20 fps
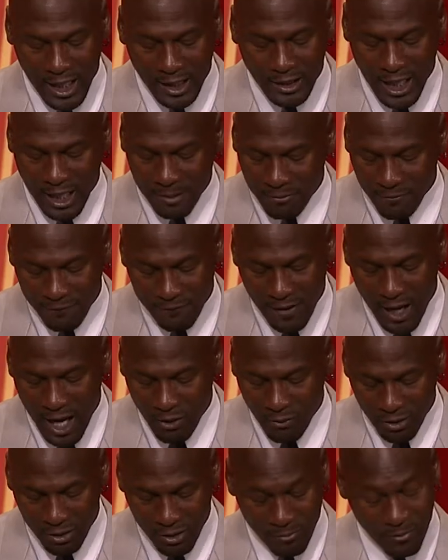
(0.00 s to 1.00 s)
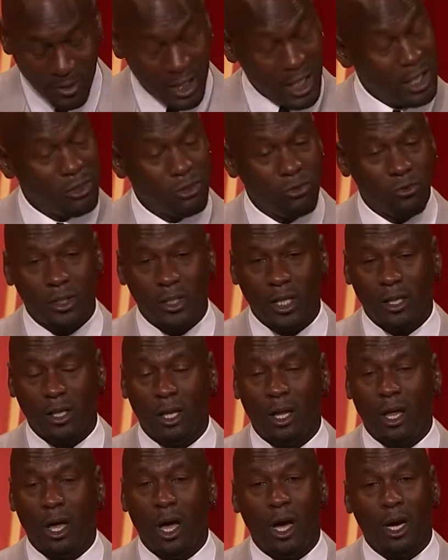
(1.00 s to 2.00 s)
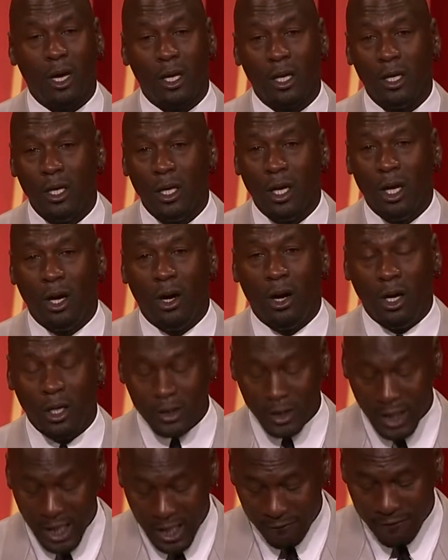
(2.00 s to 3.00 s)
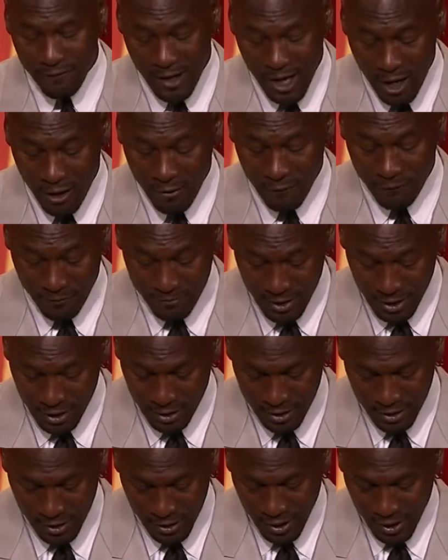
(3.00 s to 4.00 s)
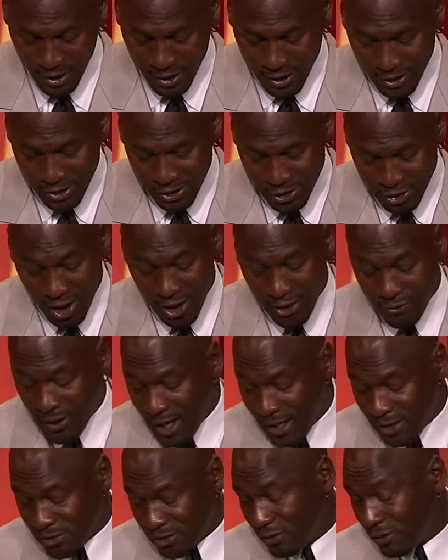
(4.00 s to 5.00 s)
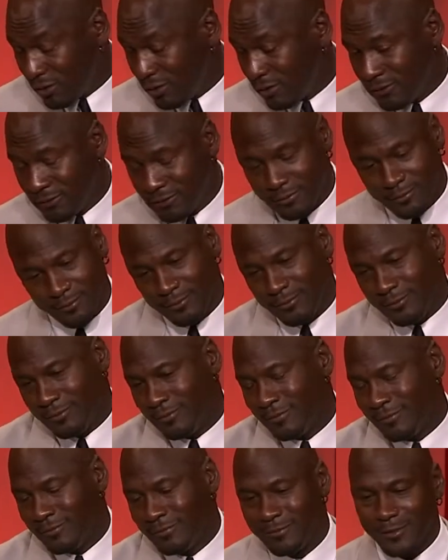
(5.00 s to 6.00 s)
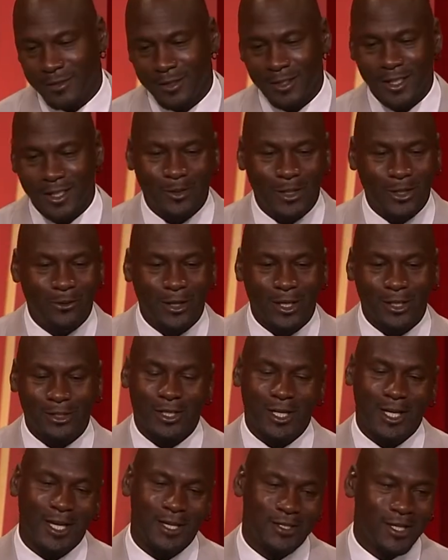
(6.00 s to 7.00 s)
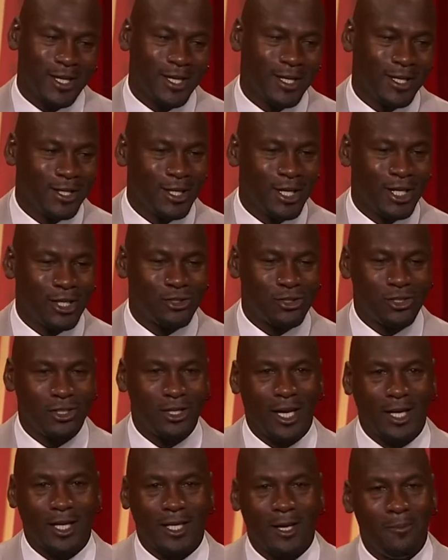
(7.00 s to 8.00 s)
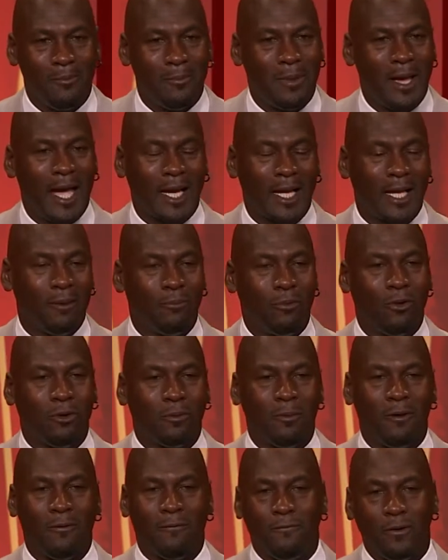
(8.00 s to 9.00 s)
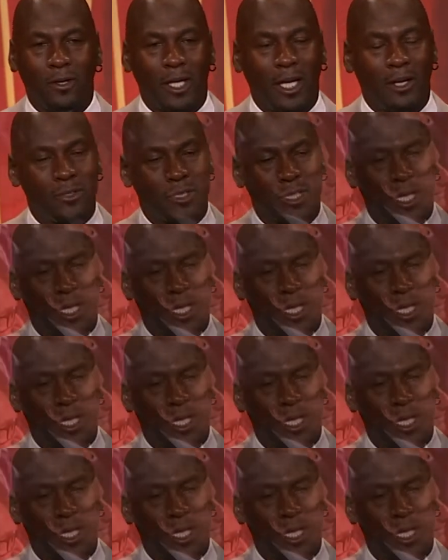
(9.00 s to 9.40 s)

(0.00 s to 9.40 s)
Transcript: that type of fire within me. He threw another log on that fire for me. Jerry Reinsdorf. I mean, what else can I say? The next year I come back, I broke my foot, I was